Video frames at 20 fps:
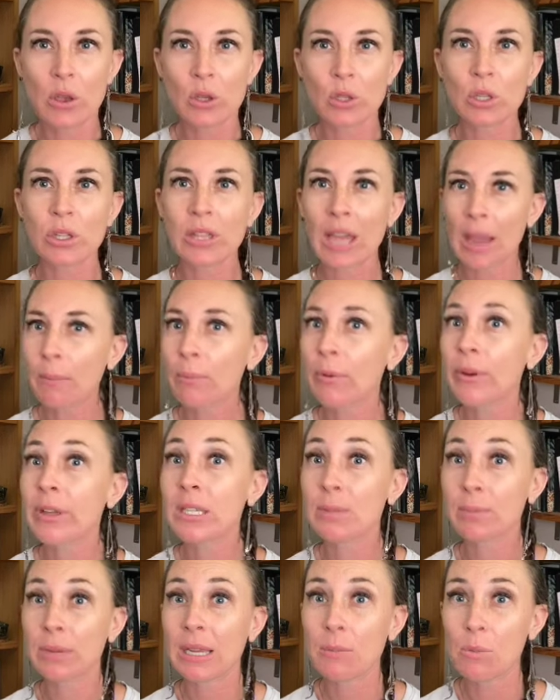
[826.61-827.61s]
So that
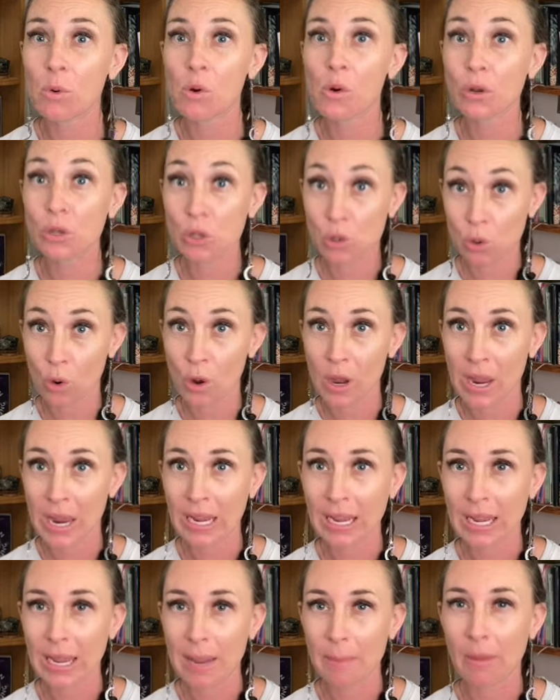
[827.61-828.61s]
brings me more
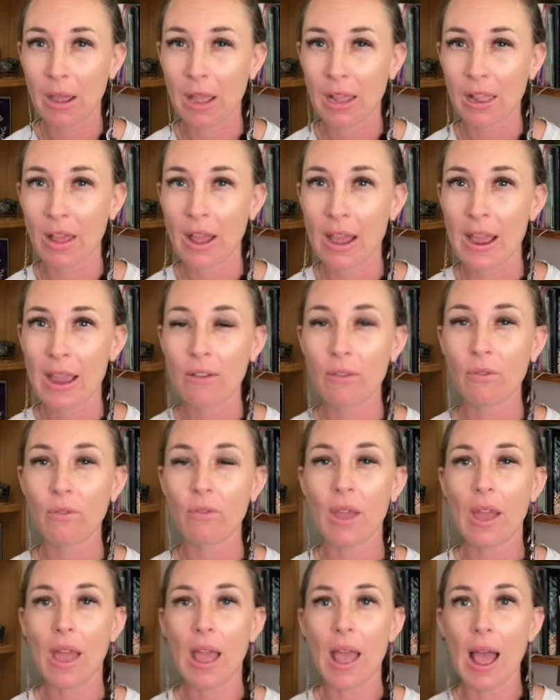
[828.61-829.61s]
joy in my life